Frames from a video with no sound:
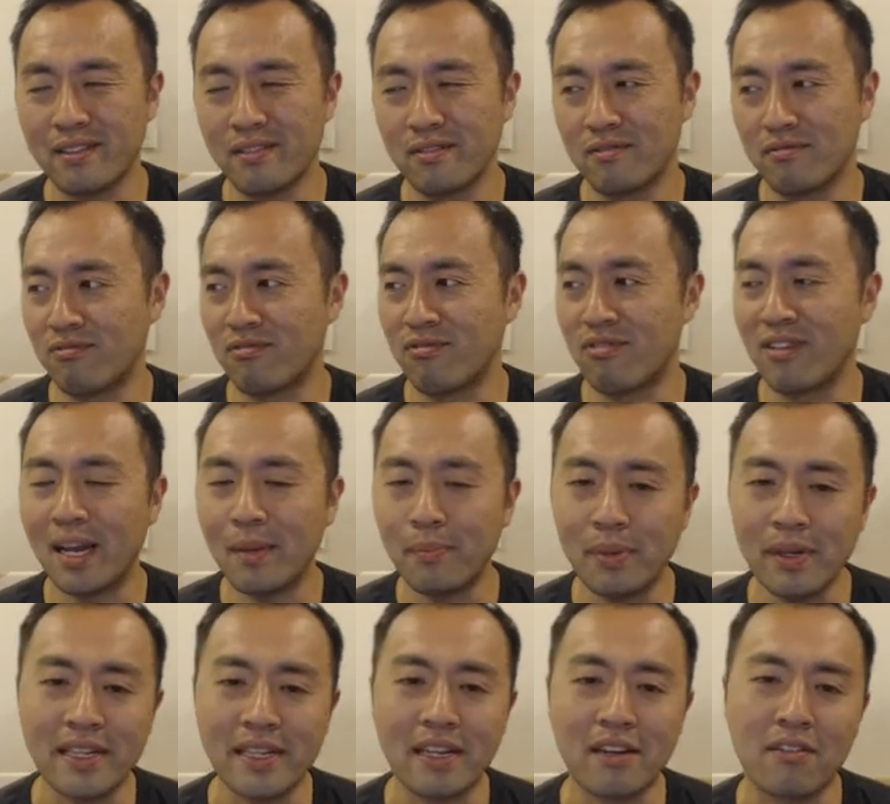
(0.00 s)

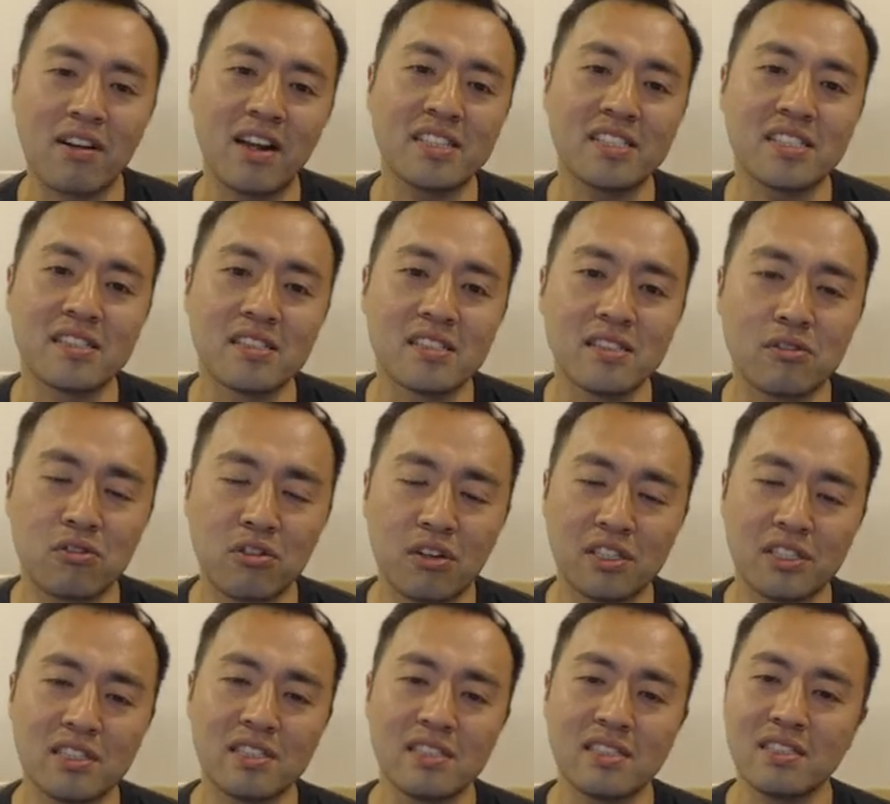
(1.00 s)
rampantly
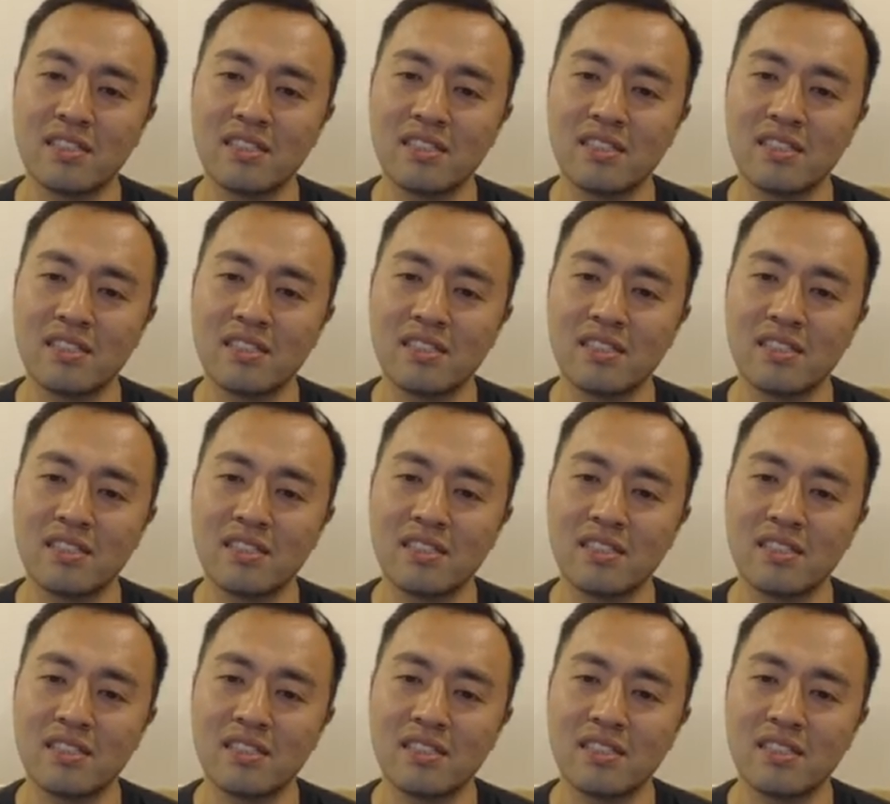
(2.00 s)
crushing